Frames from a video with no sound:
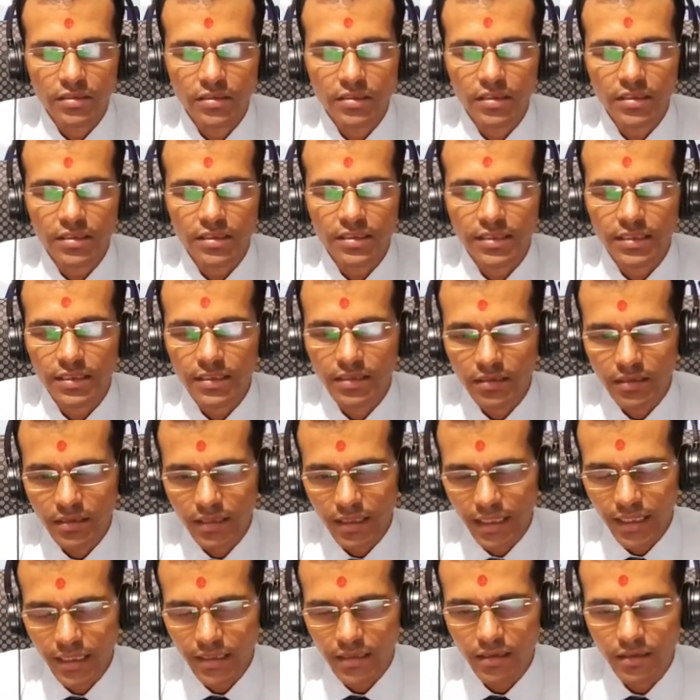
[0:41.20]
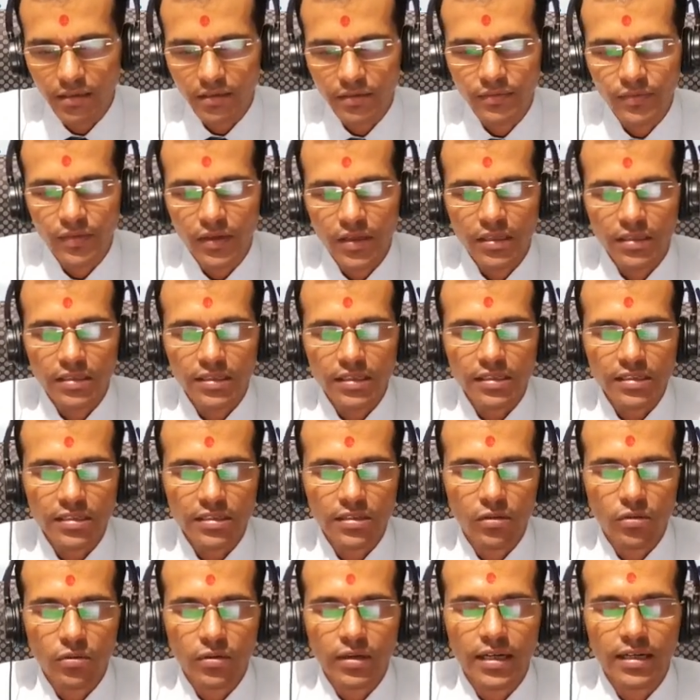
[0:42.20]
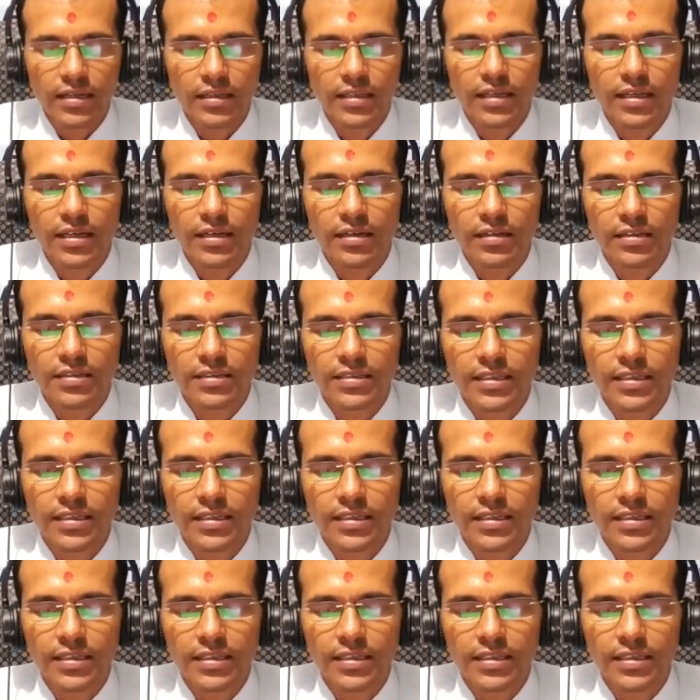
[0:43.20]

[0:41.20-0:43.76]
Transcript: just see the error, just look at the error.